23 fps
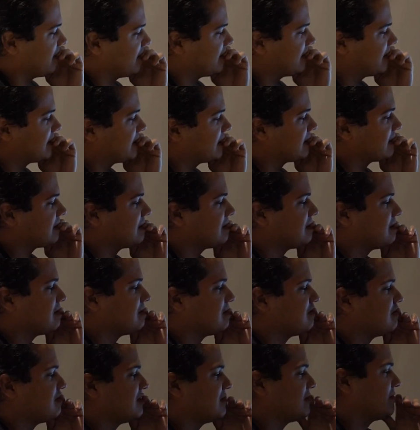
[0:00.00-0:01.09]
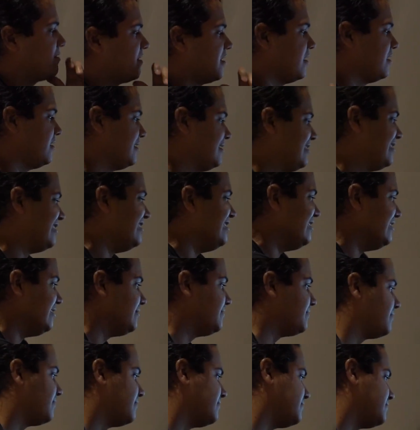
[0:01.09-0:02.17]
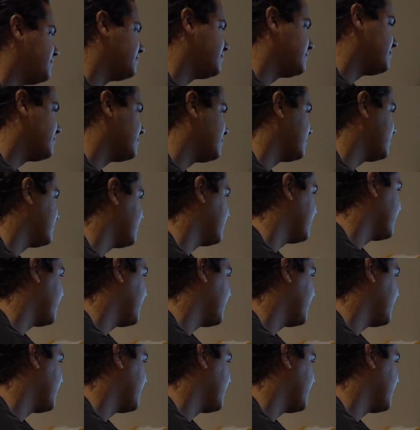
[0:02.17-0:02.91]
speaking, Roberto's fabric's a